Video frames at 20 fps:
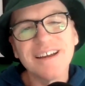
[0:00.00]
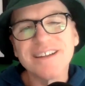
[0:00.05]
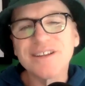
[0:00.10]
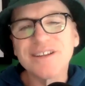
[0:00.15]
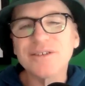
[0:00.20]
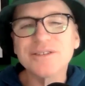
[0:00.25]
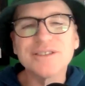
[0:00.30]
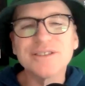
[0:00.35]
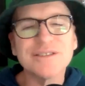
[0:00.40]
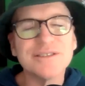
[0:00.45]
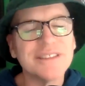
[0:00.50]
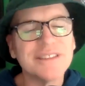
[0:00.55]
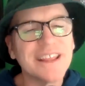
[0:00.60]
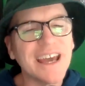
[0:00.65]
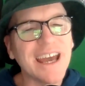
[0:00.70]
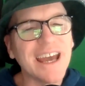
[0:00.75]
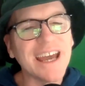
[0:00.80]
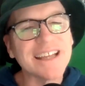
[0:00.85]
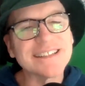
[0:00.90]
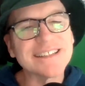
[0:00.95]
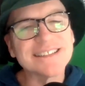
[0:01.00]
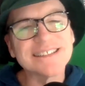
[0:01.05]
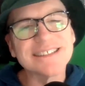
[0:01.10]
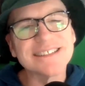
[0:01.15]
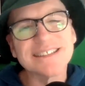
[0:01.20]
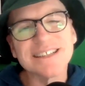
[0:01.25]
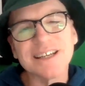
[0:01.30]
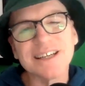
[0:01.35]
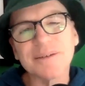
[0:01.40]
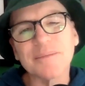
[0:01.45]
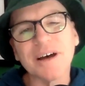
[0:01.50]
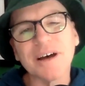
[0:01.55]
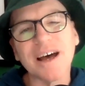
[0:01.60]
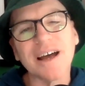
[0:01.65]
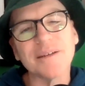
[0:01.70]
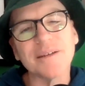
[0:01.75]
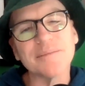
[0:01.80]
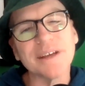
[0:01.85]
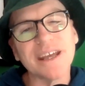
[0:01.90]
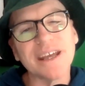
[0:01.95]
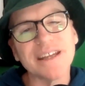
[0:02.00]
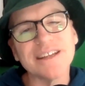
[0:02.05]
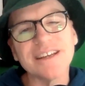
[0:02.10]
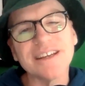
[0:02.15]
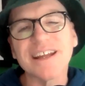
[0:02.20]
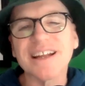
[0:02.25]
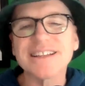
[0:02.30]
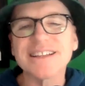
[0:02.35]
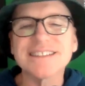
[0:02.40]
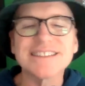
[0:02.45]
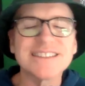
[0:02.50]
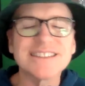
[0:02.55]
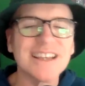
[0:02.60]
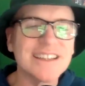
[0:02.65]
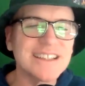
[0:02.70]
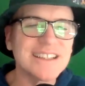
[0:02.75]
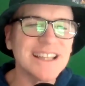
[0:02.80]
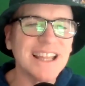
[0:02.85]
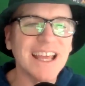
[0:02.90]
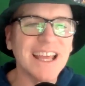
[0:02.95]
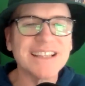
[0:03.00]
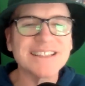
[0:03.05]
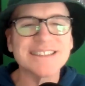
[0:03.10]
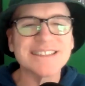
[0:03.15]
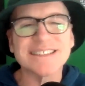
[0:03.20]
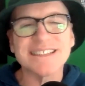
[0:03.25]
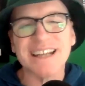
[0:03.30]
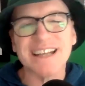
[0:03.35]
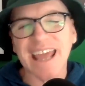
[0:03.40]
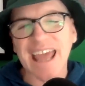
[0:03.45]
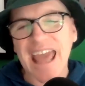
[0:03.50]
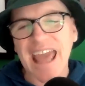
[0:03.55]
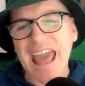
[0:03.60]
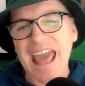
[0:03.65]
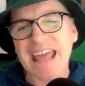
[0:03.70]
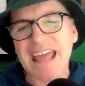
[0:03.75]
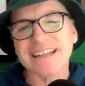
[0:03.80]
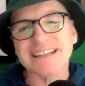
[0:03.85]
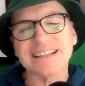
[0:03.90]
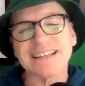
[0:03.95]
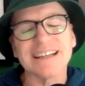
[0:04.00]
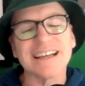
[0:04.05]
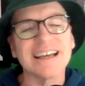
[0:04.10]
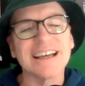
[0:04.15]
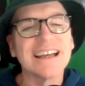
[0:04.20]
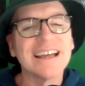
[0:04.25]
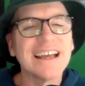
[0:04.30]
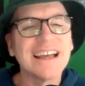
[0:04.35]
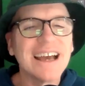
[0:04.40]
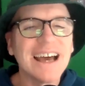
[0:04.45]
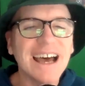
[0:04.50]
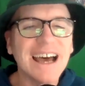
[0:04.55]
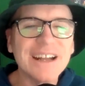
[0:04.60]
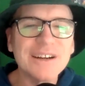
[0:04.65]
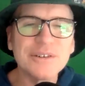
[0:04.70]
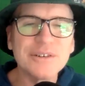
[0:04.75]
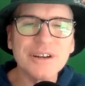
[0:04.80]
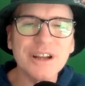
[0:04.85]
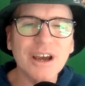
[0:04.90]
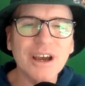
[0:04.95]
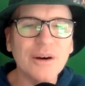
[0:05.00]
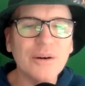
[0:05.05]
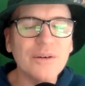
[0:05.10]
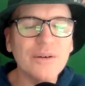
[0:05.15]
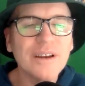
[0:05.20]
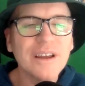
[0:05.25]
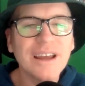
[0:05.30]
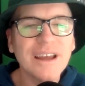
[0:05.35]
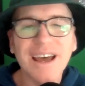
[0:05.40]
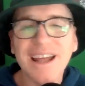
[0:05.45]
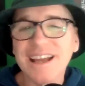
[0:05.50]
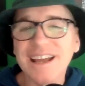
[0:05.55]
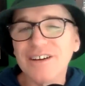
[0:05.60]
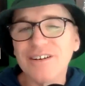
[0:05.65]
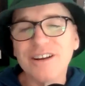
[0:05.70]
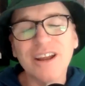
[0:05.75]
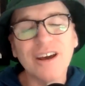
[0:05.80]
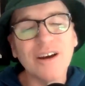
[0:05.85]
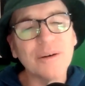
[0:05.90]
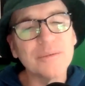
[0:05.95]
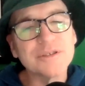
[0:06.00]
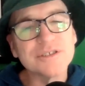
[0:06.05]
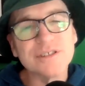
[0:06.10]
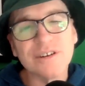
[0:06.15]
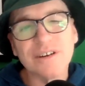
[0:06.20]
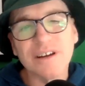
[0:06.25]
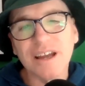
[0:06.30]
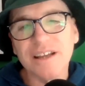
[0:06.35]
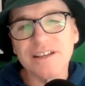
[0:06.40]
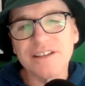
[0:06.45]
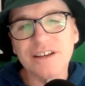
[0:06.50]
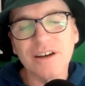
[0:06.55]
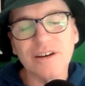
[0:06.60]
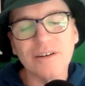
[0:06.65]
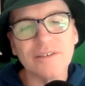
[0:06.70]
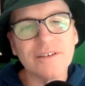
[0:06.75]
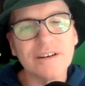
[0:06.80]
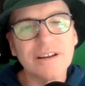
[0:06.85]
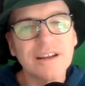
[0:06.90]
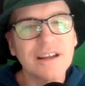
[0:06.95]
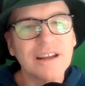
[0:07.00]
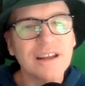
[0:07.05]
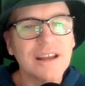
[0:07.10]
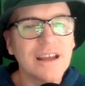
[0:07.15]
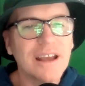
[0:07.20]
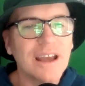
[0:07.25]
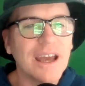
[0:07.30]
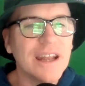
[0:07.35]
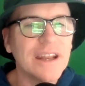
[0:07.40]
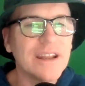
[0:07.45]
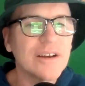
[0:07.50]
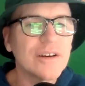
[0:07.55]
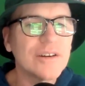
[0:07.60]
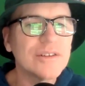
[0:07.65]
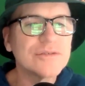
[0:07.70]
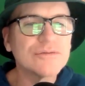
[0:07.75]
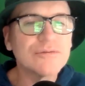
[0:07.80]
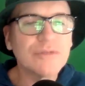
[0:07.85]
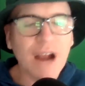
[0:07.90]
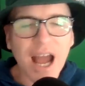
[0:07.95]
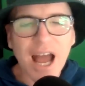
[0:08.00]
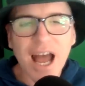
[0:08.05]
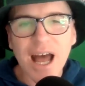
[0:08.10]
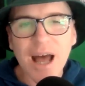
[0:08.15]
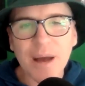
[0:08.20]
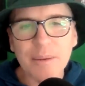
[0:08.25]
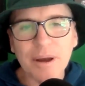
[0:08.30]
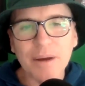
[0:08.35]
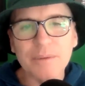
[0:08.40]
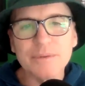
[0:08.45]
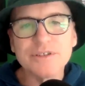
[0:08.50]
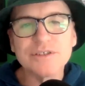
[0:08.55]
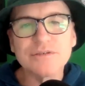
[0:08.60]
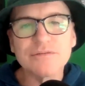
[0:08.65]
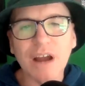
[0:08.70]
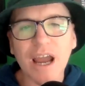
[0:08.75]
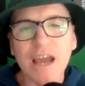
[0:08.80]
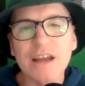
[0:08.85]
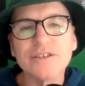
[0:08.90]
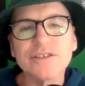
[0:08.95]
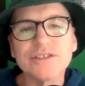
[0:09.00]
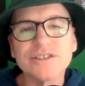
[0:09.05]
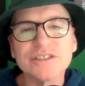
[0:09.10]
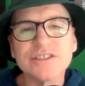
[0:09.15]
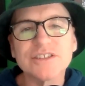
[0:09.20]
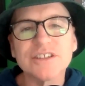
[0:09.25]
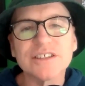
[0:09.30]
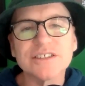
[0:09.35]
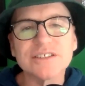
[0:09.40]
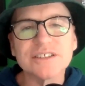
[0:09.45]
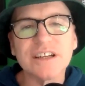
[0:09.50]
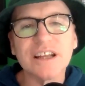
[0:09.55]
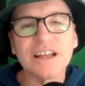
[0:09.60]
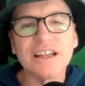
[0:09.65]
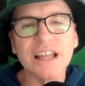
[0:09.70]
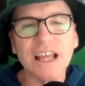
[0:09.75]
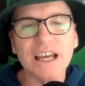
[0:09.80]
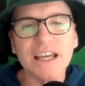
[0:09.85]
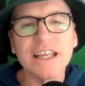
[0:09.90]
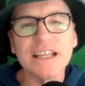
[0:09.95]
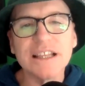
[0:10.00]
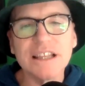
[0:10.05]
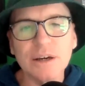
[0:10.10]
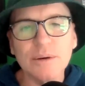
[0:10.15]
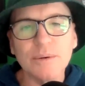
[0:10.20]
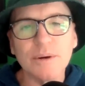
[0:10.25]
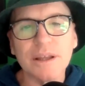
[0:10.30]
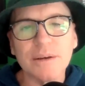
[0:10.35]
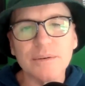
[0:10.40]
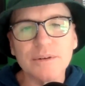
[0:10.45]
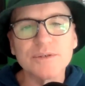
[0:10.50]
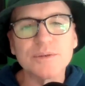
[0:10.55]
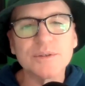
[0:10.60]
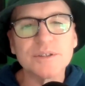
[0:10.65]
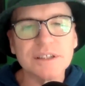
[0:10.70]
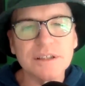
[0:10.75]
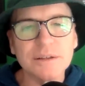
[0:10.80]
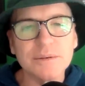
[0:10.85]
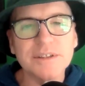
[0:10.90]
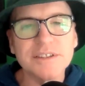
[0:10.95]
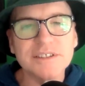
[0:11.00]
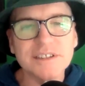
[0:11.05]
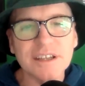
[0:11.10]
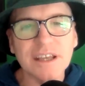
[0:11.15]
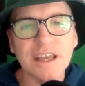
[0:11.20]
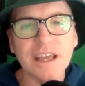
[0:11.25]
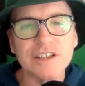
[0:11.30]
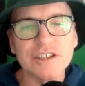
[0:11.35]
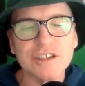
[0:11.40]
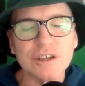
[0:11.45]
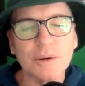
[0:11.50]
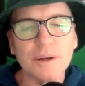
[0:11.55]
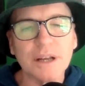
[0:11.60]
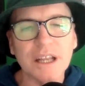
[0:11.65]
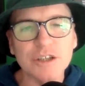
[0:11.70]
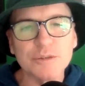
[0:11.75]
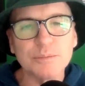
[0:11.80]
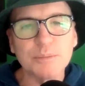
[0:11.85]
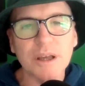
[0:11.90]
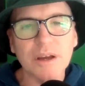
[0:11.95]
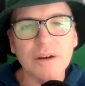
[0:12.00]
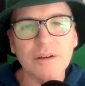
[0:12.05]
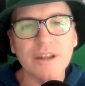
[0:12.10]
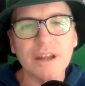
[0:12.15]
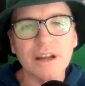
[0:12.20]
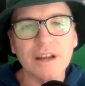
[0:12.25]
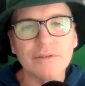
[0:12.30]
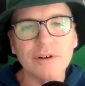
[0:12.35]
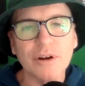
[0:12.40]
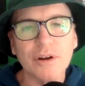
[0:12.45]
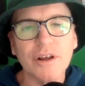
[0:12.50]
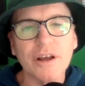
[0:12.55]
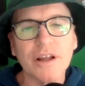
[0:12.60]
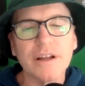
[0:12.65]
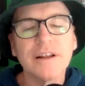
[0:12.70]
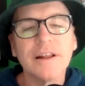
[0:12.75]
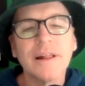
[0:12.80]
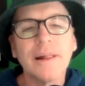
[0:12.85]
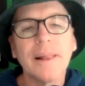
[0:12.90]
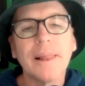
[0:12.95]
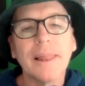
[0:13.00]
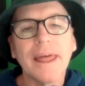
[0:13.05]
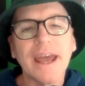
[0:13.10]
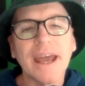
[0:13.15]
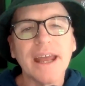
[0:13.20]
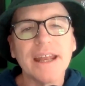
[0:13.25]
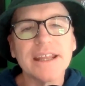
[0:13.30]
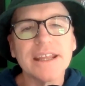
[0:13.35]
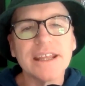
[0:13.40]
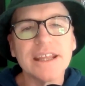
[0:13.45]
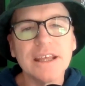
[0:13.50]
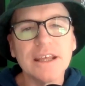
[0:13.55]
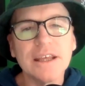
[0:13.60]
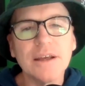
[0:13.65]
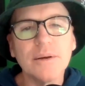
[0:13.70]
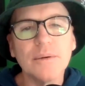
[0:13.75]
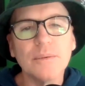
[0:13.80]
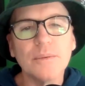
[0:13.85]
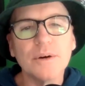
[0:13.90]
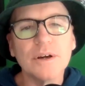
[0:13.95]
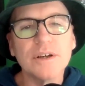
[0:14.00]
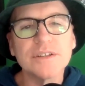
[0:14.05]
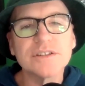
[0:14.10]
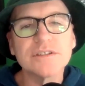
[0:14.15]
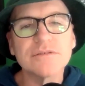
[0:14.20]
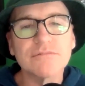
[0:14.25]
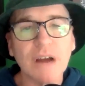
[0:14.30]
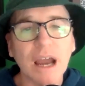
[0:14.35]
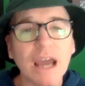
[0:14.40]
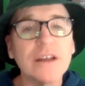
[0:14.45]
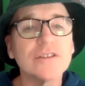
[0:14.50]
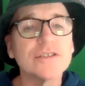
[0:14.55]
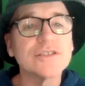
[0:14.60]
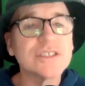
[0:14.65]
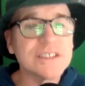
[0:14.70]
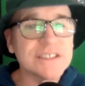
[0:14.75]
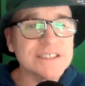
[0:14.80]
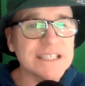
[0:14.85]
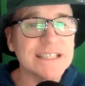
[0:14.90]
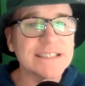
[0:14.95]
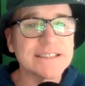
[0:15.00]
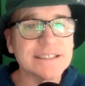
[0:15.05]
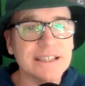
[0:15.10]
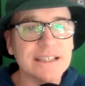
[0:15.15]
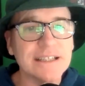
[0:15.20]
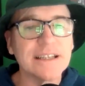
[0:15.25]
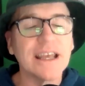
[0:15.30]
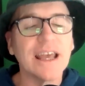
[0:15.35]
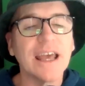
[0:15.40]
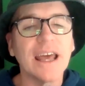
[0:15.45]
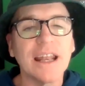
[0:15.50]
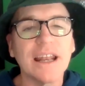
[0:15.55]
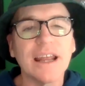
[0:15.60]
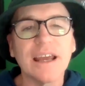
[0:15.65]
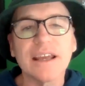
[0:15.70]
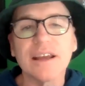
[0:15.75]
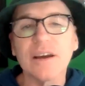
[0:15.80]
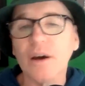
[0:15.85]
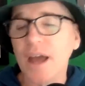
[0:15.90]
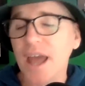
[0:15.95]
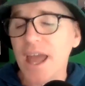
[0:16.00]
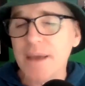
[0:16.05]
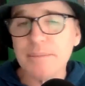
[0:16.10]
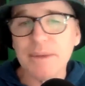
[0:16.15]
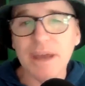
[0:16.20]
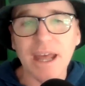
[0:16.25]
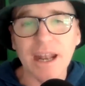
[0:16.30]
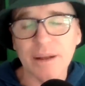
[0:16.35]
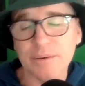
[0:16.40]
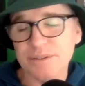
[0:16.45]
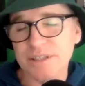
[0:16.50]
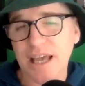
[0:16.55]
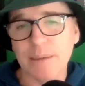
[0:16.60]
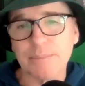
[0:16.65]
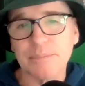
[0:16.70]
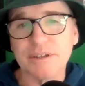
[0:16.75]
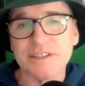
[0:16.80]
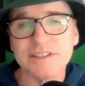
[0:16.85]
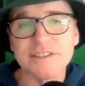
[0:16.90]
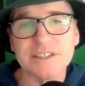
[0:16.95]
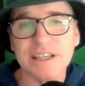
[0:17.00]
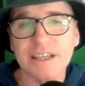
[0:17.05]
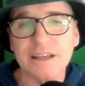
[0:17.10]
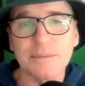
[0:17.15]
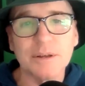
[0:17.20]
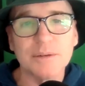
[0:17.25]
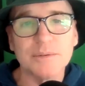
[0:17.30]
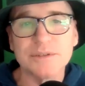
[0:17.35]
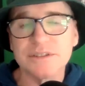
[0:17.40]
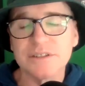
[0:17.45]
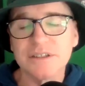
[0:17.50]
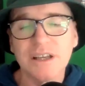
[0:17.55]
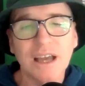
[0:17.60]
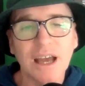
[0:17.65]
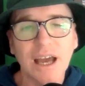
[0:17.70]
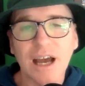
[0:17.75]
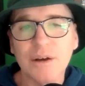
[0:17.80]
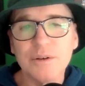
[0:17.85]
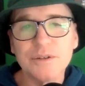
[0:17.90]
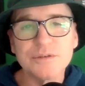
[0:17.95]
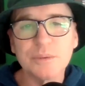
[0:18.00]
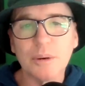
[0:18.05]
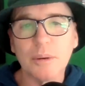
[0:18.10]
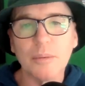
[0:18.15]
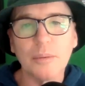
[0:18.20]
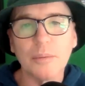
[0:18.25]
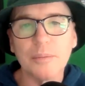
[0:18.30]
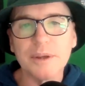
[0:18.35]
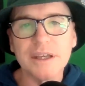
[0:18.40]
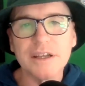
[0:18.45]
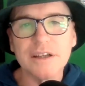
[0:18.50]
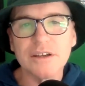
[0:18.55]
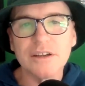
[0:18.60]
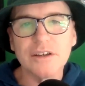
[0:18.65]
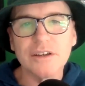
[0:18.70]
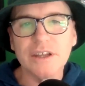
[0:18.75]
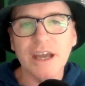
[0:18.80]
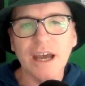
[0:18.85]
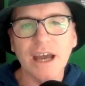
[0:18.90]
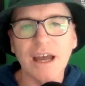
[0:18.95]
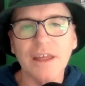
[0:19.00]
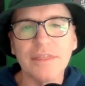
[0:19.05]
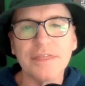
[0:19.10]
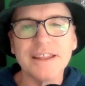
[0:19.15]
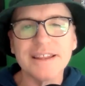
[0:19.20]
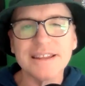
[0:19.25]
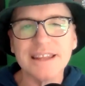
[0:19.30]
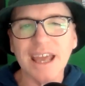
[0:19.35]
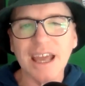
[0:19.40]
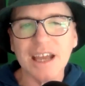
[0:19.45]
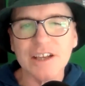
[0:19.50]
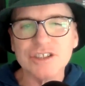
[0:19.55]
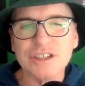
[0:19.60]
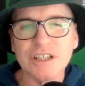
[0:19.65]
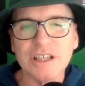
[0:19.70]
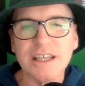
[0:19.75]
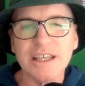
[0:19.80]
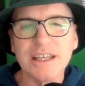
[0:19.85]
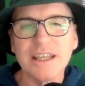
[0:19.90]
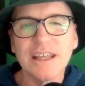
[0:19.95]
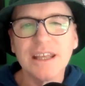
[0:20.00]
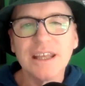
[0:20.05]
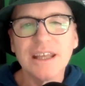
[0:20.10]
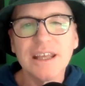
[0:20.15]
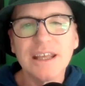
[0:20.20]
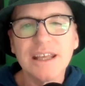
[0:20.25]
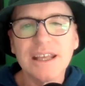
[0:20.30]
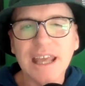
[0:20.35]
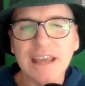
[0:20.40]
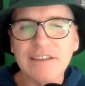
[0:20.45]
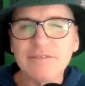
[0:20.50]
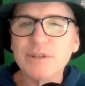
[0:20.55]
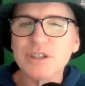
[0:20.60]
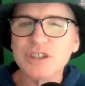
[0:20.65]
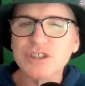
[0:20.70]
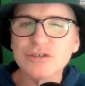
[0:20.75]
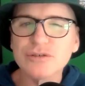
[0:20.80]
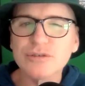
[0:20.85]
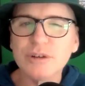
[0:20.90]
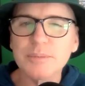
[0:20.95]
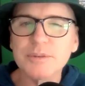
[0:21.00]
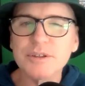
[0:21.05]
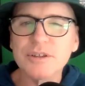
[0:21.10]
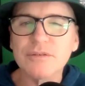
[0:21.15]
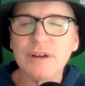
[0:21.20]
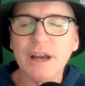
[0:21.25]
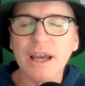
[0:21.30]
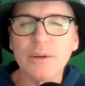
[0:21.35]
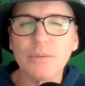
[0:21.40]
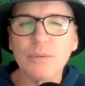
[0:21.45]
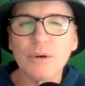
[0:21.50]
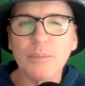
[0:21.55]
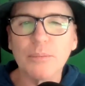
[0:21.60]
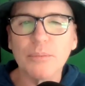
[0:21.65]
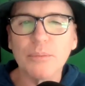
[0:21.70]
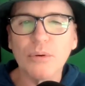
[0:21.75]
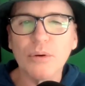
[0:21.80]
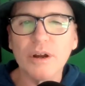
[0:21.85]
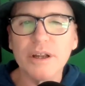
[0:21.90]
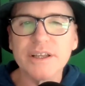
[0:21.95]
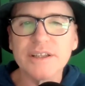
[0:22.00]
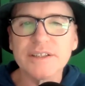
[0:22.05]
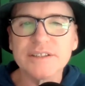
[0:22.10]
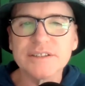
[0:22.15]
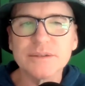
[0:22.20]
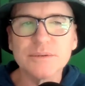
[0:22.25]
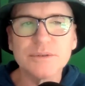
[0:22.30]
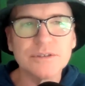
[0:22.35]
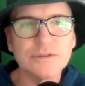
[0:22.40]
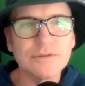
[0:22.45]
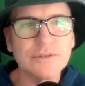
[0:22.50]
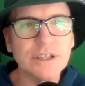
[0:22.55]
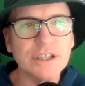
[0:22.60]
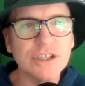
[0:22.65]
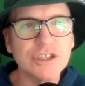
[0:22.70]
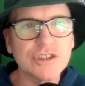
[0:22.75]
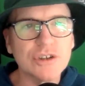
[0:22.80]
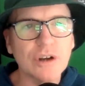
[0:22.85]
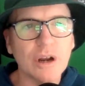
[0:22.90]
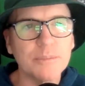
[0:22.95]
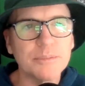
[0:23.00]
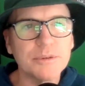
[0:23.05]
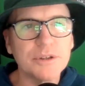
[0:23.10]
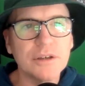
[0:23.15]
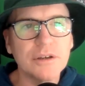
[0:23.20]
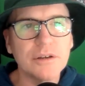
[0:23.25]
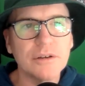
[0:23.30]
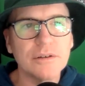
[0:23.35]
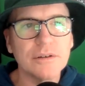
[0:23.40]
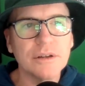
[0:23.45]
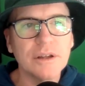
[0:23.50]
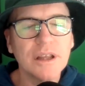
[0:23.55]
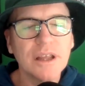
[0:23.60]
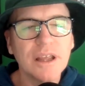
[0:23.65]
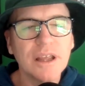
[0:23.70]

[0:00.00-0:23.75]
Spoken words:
don't do that. Come on, man. You got on sunglasses and a hat, and I don't know. And I go, "No, I'm sorry, I don't." And he goes, "Rob, I was the writer's assistant on Lucky Louie," which was Louis C.K.'s show on HBO that I wrote on. And he was the writer's assistant. And I go, "Hey, man, I was happy to see him. I always remember him being a good guy. I think they actually gave him a script to write at one point because he was a really sharp dude."